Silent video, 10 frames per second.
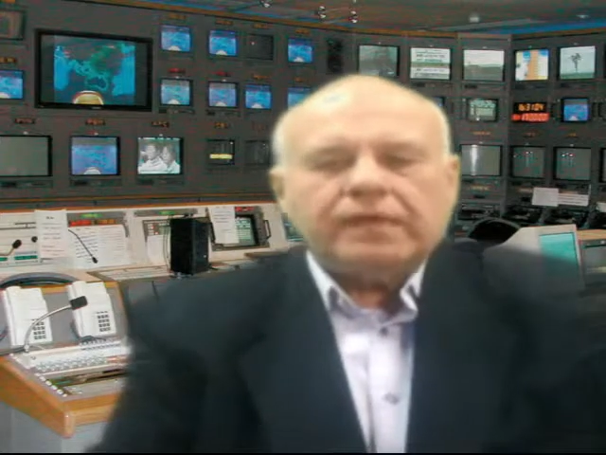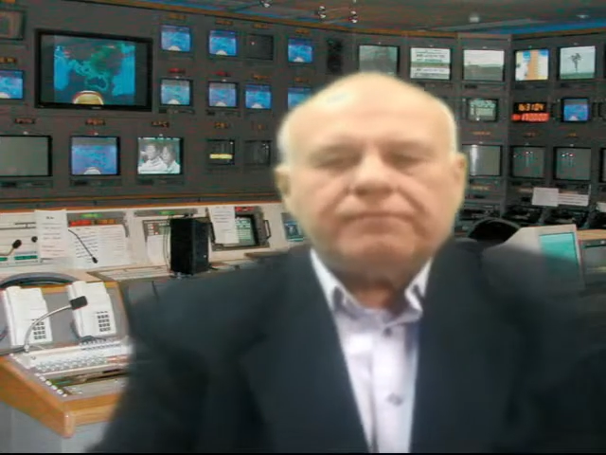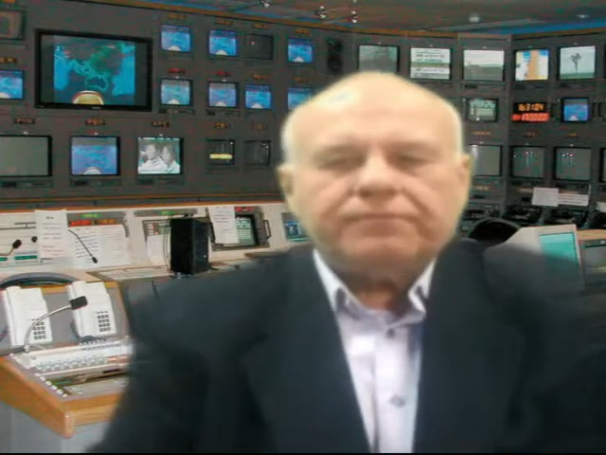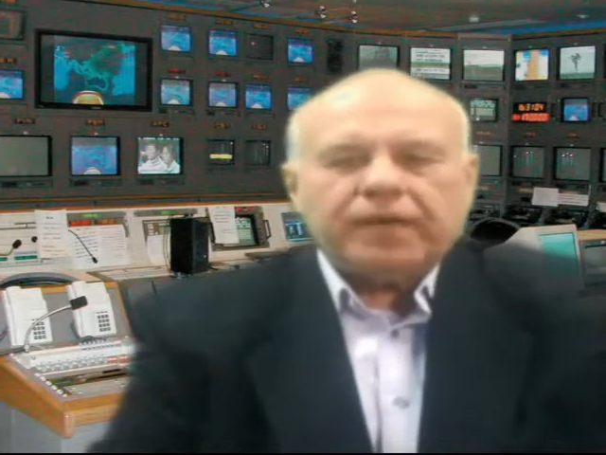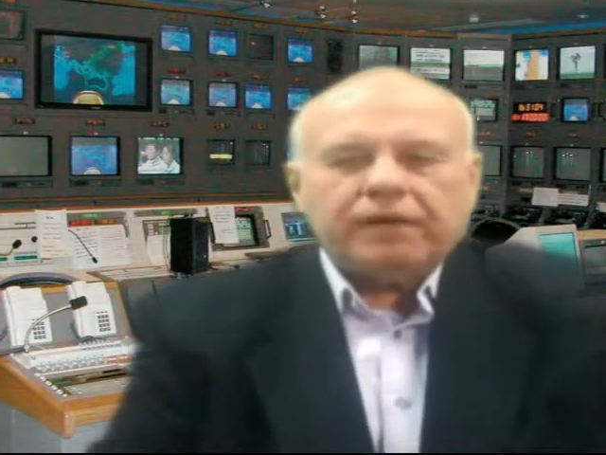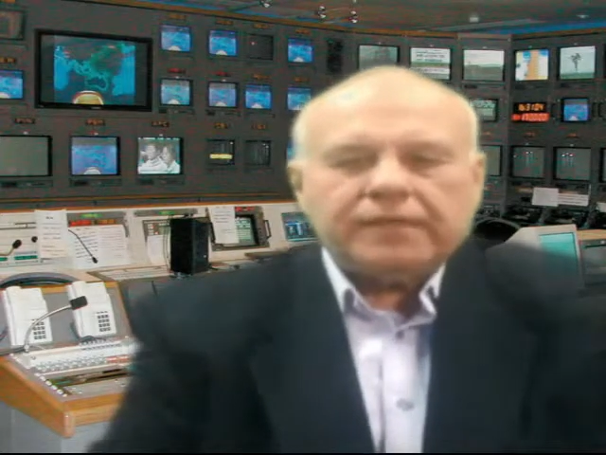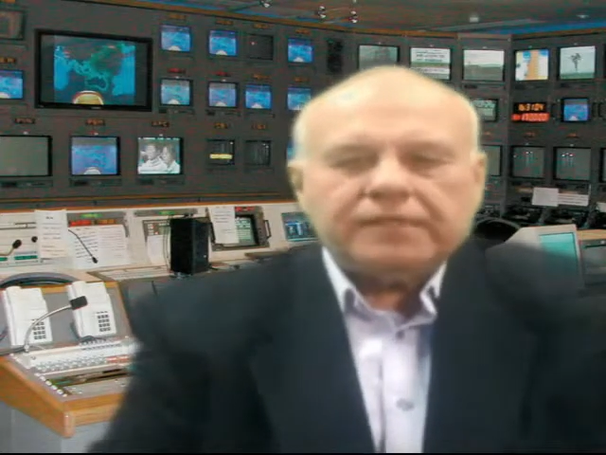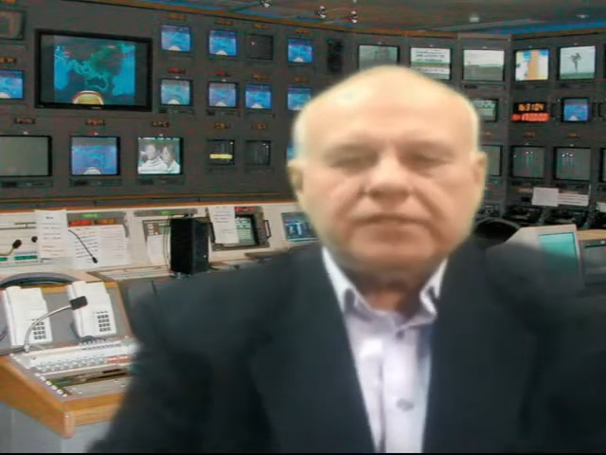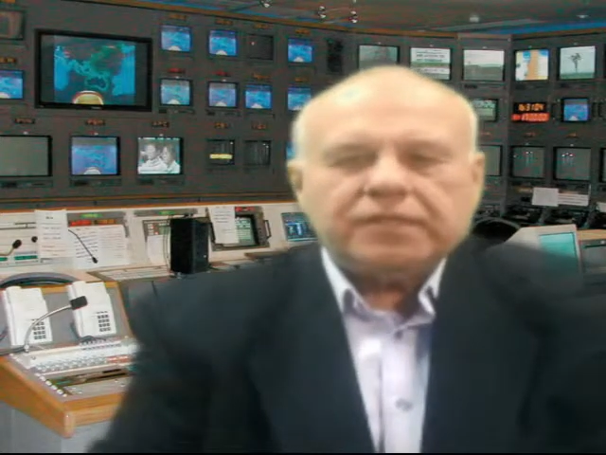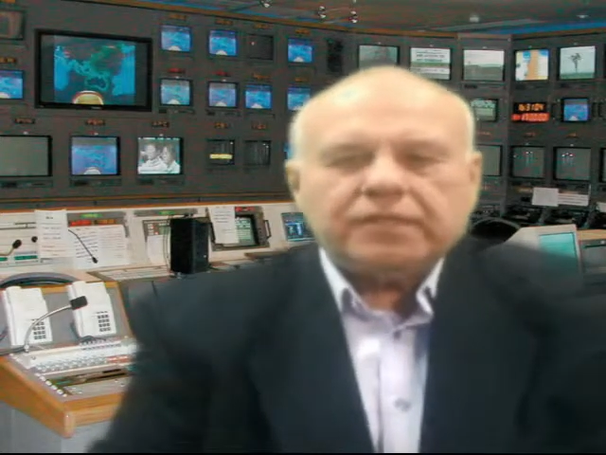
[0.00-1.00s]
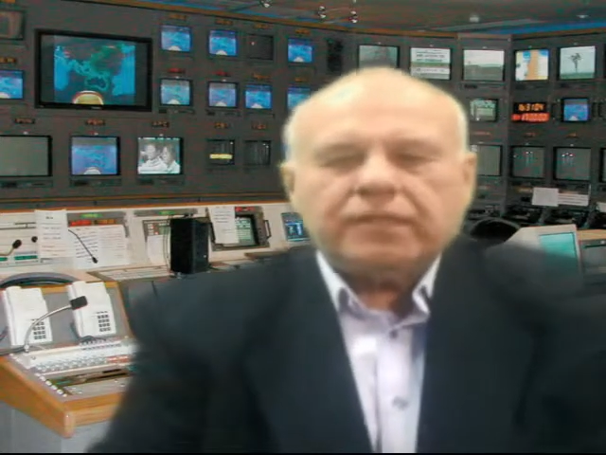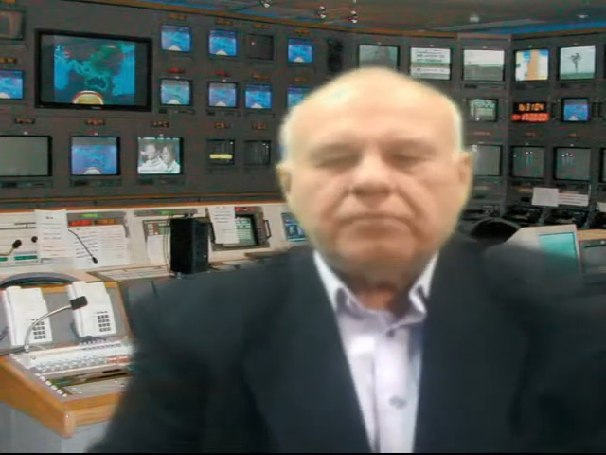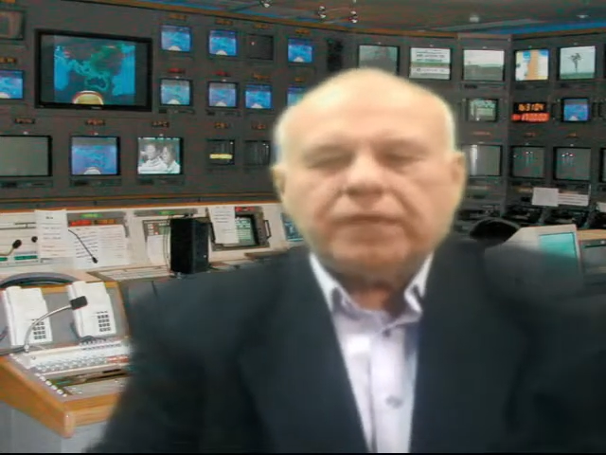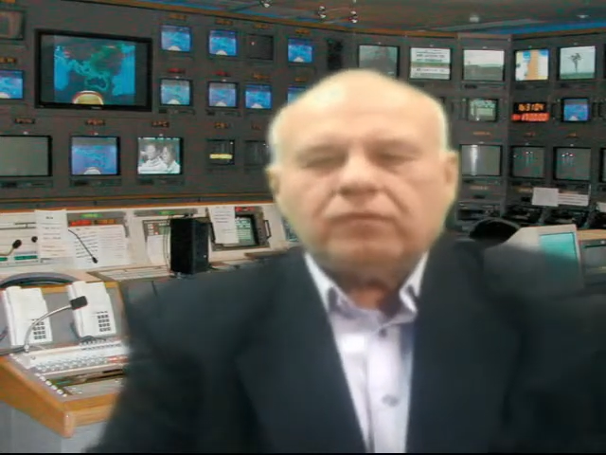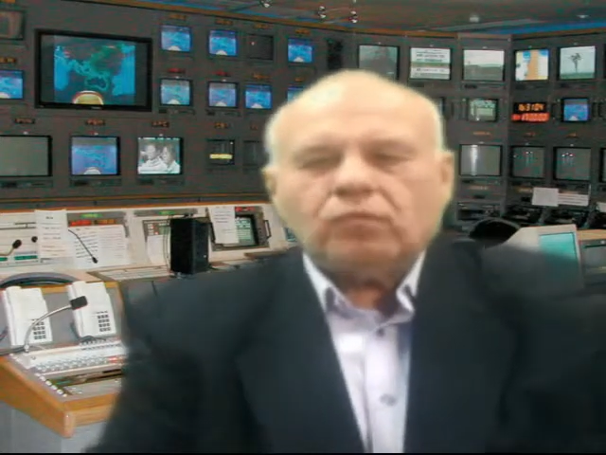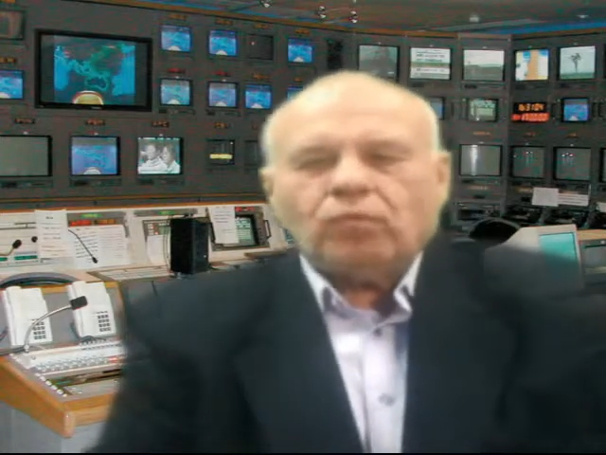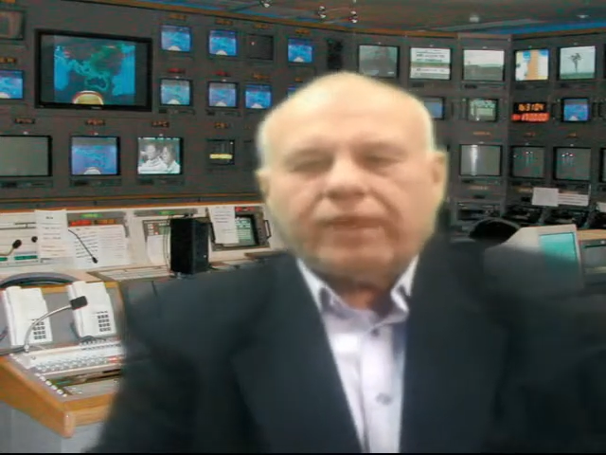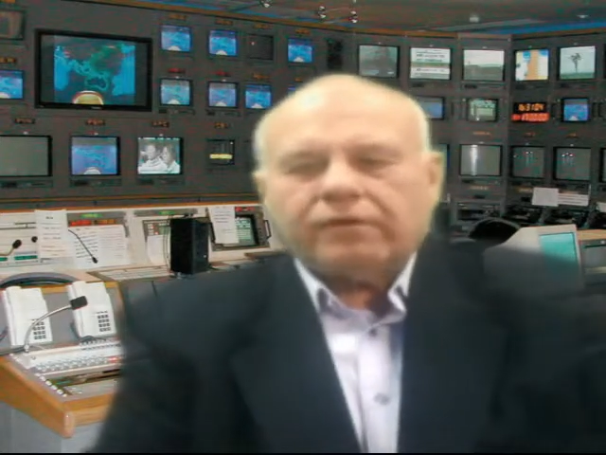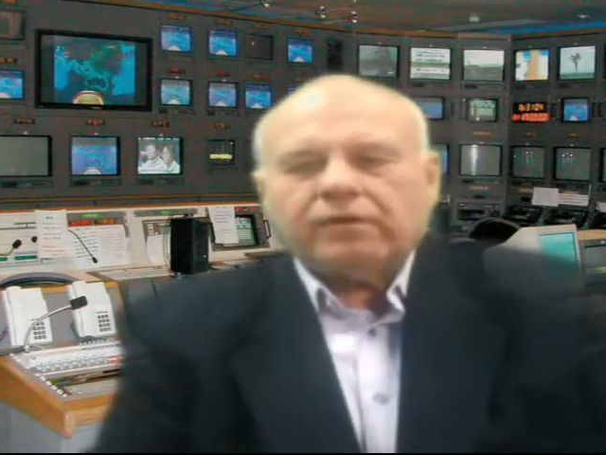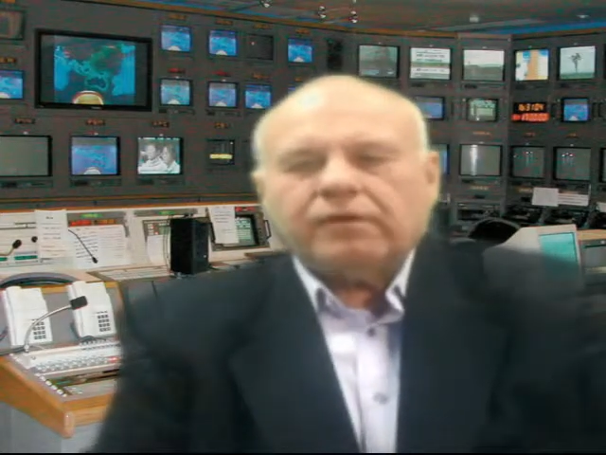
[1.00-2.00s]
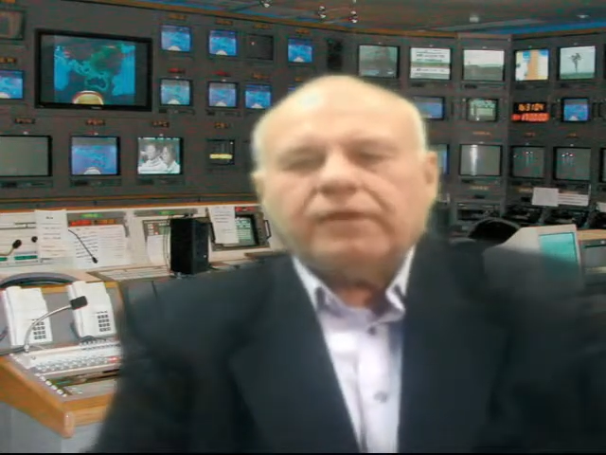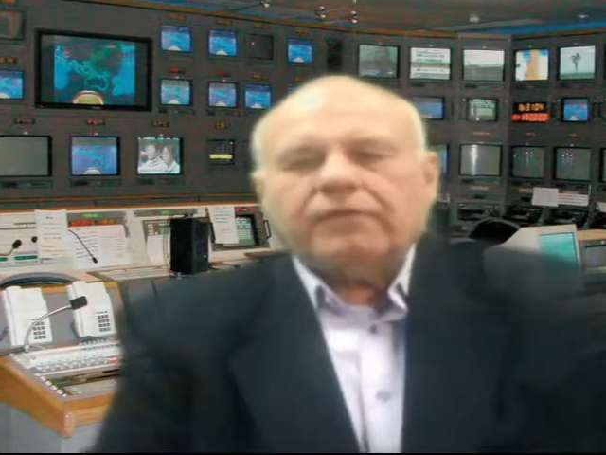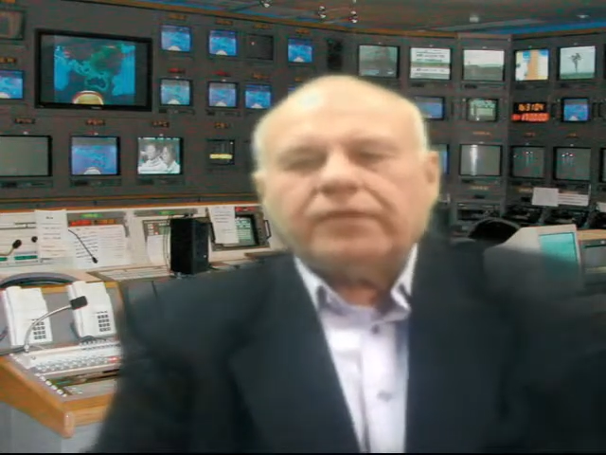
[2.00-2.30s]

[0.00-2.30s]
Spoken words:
If there is inclement weather,